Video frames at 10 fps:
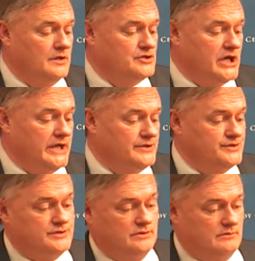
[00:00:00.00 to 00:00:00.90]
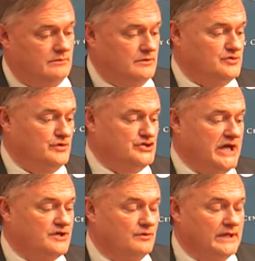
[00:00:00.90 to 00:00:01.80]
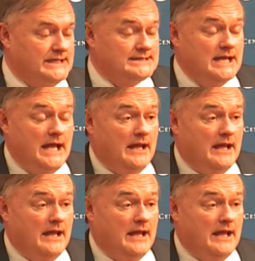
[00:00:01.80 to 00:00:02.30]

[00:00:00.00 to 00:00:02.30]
changed trajectories.